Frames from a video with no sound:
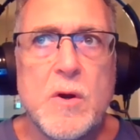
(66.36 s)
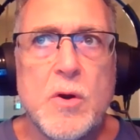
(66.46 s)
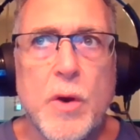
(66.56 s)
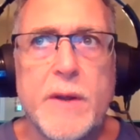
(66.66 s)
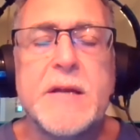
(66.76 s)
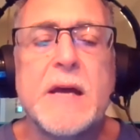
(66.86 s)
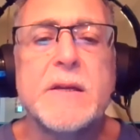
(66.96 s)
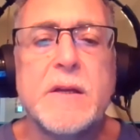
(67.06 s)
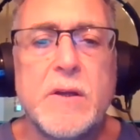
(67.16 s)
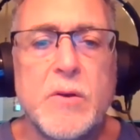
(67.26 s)

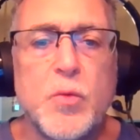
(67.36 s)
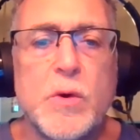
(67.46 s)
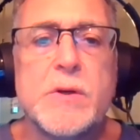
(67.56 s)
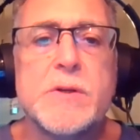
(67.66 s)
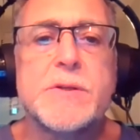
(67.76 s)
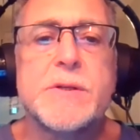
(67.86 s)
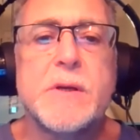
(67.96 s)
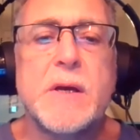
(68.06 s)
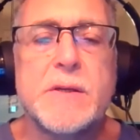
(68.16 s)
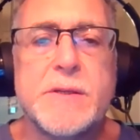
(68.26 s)
identity was
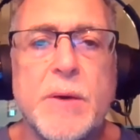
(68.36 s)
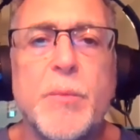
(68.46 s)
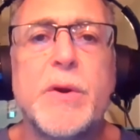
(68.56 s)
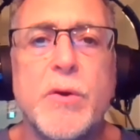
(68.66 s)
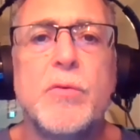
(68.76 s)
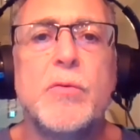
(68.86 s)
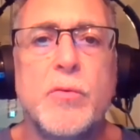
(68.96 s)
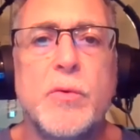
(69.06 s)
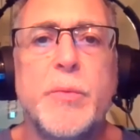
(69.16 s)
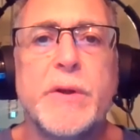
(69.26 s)
as somebody
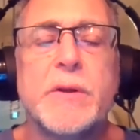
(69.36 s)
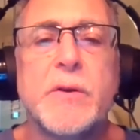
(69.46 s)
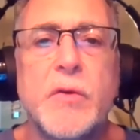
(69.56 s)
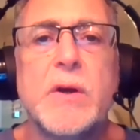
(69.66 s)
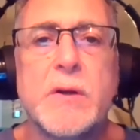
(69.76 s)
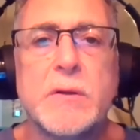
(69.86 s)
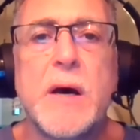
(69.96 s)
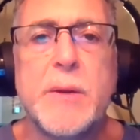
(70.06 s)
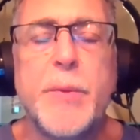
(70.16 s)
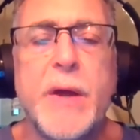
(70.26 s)
who'd been living in a
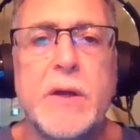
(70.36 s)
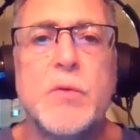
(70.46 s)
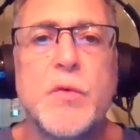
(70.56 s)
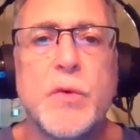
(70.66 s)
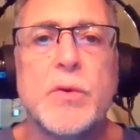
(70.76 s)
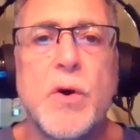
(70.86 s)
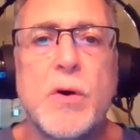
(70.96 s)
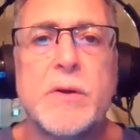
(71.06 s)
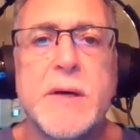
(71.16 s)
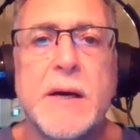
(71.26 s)
lot of pain for a
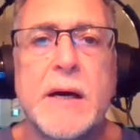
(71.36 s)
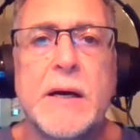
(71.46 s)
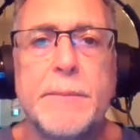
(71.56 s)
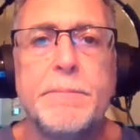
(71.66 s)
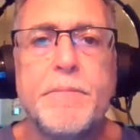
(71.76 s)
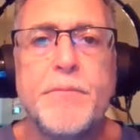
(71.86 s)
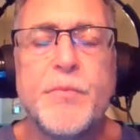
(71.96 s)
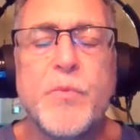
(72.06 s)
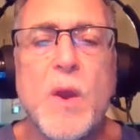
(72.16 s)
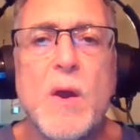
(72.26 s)
long time.
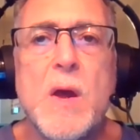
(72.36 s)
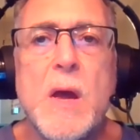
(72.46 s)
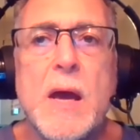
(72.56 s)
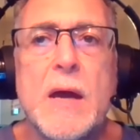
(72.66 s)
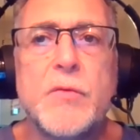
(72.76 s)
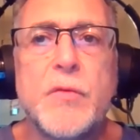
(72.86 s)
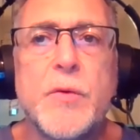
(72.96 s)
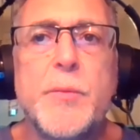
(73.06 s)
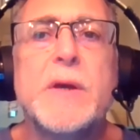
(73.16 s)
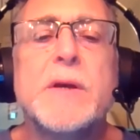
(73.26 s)
And for
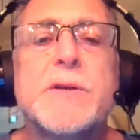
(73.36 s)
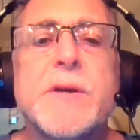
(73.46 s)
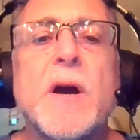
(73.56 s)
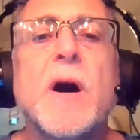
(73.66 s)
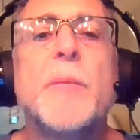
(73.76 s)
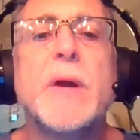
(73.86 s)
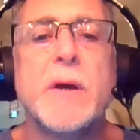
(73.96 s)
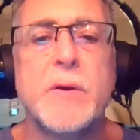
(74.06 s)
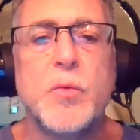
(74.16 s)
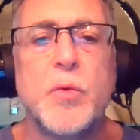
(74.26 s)
me to come
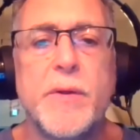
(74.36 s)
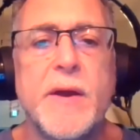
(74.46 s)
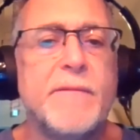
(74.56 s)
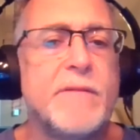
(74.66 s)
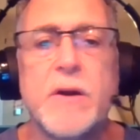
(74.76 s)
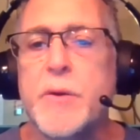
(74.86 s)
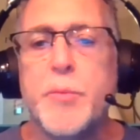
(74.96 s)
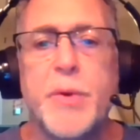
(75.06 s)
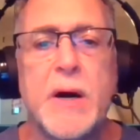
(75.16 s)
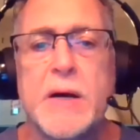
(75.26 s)
in with a very
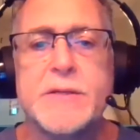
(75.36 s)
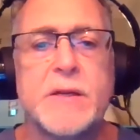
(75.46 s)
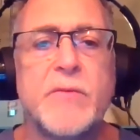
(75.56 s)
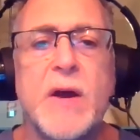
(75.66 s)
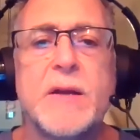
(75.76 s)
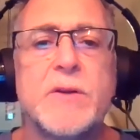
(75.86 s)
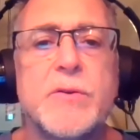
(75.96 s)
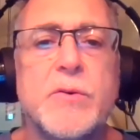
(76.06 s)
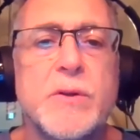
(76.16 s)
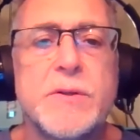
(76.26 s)
positive
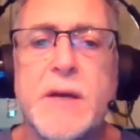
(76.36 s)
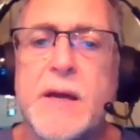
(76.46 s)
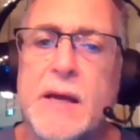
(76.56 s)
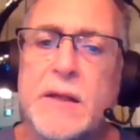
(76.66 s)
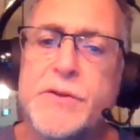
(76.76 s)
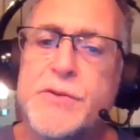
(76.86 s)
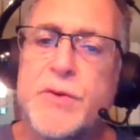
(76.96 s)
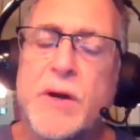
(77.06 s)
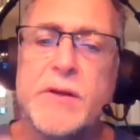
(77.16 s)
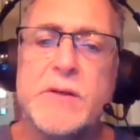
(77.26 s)
attitude and say, hey, let's
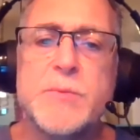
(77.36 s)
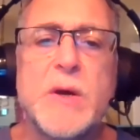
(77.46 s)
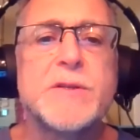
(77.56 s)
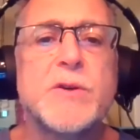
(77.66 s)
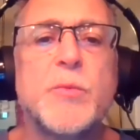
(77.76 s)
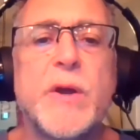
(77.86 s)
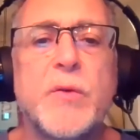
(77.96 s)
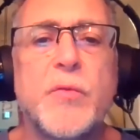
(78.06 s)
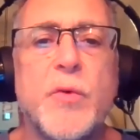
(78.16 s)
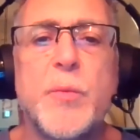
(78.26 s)
try these meds, it'll make
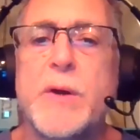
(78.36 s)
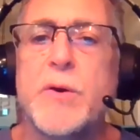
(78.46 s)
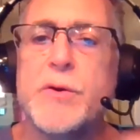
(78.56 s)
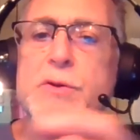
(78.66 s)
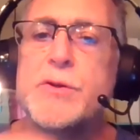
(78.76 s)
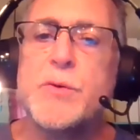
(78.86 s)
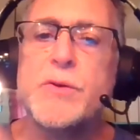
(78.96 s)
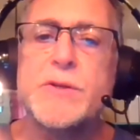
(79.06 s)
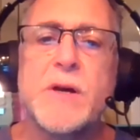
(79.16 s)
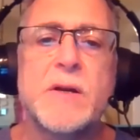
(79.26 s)
you feel better. Do
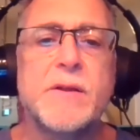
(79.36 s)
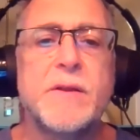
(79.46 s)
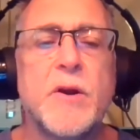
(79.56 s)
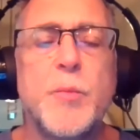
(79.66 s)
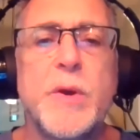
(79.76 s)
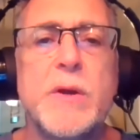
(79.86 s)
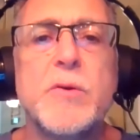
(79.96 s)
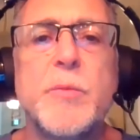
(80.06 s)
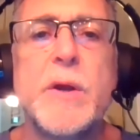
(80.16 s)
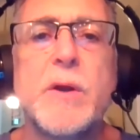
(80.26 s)
this kind of therapy,
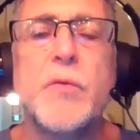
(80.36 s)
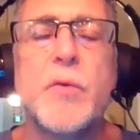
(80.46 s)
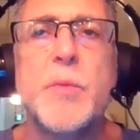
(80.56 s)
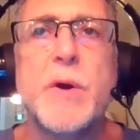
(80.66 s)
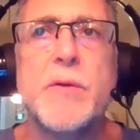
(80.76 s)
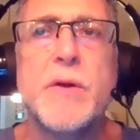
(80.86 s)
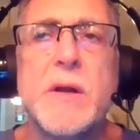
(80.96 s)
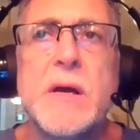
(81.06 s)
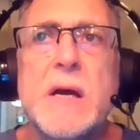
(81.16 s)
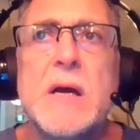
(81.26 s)
it'll make you feel better.
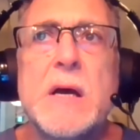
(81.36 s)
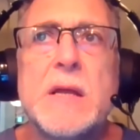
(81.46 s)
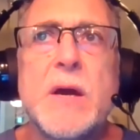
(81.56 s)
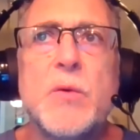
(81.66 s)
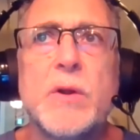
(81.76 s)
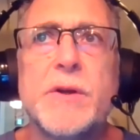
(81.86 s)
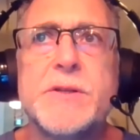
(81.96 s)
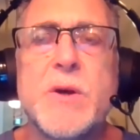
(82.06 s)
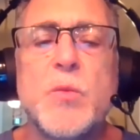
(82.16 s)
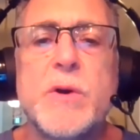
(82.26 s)
That really in
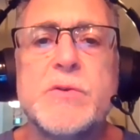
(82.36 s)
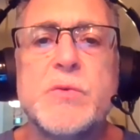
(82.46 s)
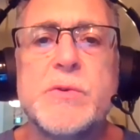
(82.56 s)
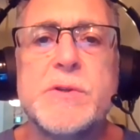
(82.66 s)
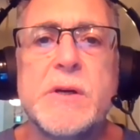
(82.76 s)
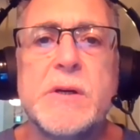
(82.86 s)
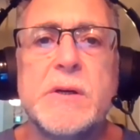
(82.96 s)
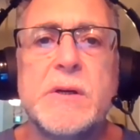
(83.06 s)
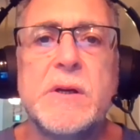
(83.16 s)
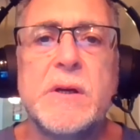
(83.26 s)
some ways was
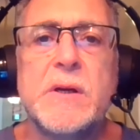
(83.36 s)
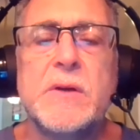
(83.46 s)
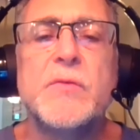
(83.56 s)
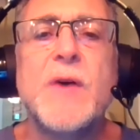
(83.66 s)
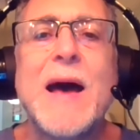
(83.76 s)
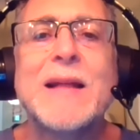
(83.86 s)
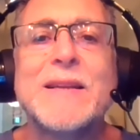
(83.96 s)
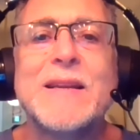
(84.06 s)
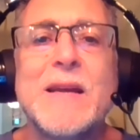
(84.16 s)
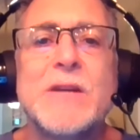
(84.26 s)
a
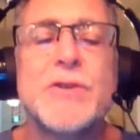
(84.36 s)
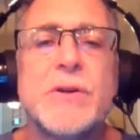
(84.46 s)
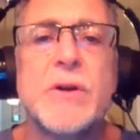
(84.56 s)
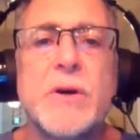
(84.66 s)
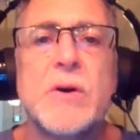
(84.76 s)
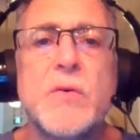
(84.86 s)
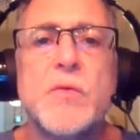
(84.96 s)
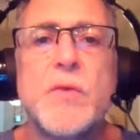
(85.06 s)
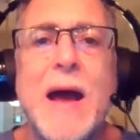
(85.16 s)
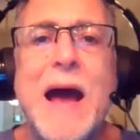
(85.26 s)
invalidation
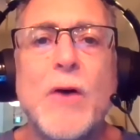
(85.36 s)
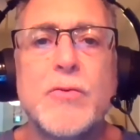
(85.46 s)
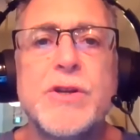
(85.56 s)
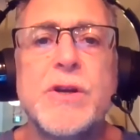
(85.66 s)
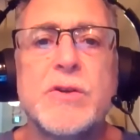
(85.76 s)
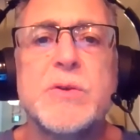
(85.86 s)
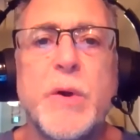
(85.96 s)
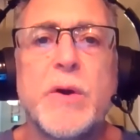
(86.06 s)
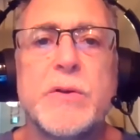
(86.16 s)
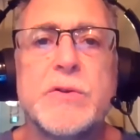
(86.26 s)
of how she
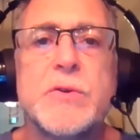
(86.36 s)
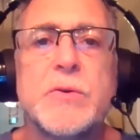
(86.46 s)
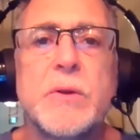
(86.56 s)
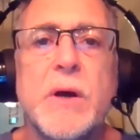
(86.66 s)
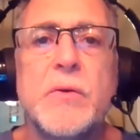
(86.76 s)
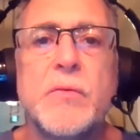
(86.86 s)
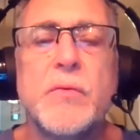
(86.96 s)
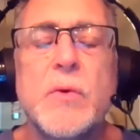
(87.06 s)
experienced her life.